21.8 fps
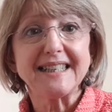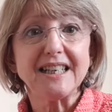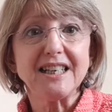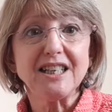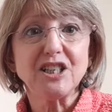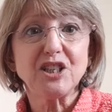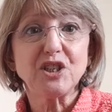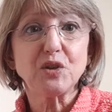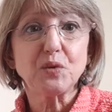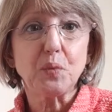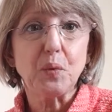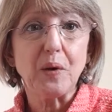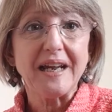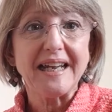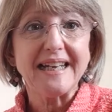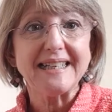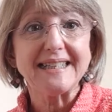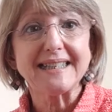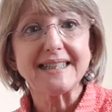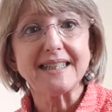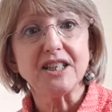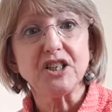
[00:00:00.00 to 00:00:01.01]
and
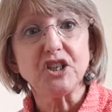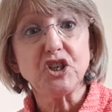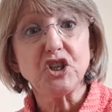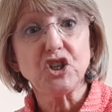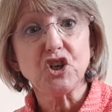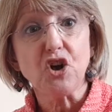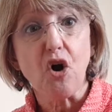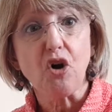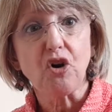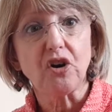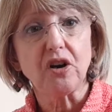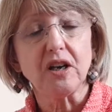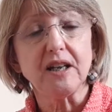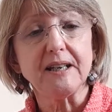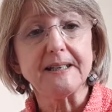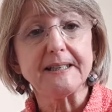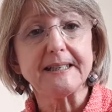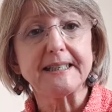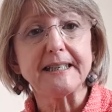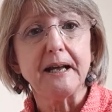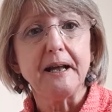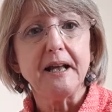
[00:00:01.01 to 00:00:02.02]
sweets and
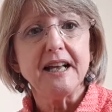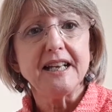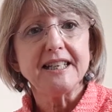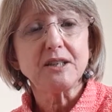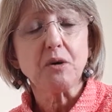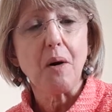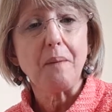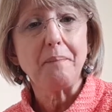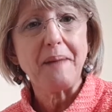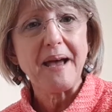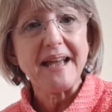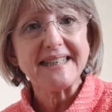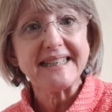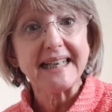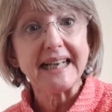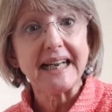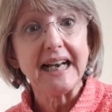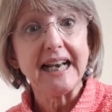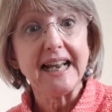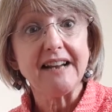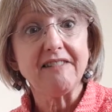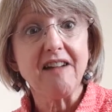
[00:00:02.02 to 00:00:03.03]
chocolates. So I better
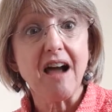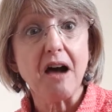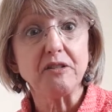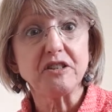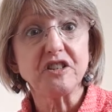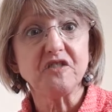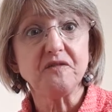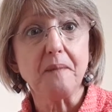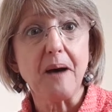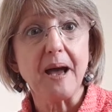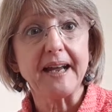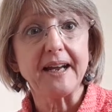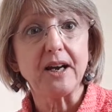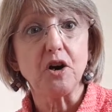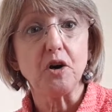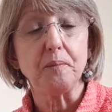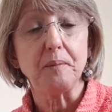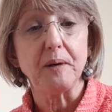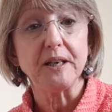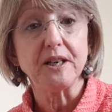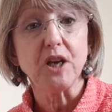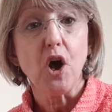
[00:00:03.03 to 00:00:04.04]
clear out of my
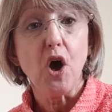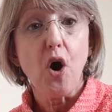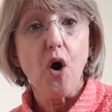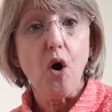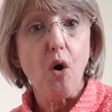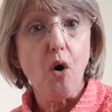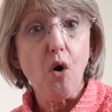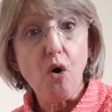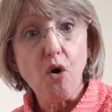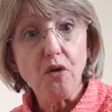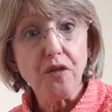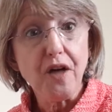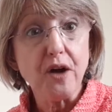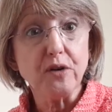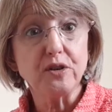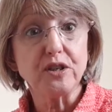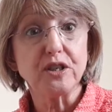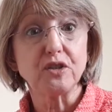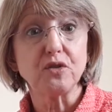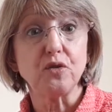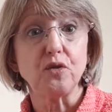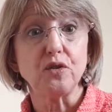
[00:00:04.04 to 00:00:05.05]
cupboard all
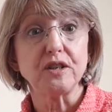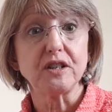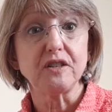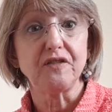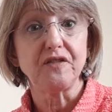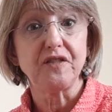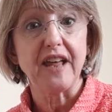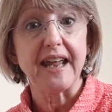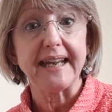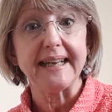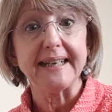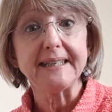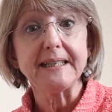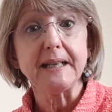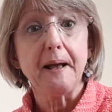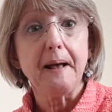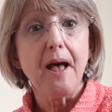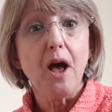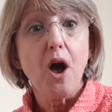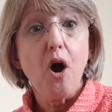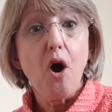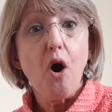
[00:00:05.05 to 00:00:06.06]
those sorts of things,
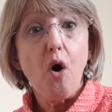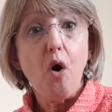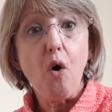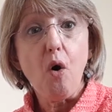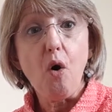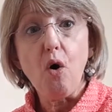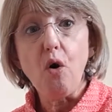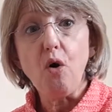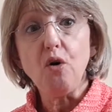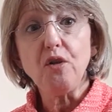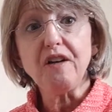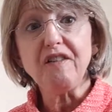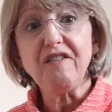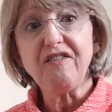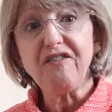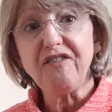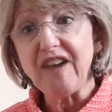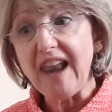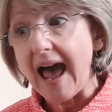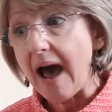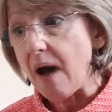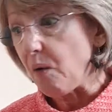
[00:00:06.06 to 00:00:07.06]
all the
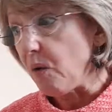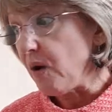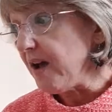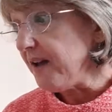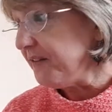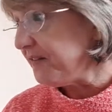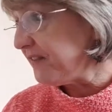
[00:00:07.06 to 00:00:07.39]
flour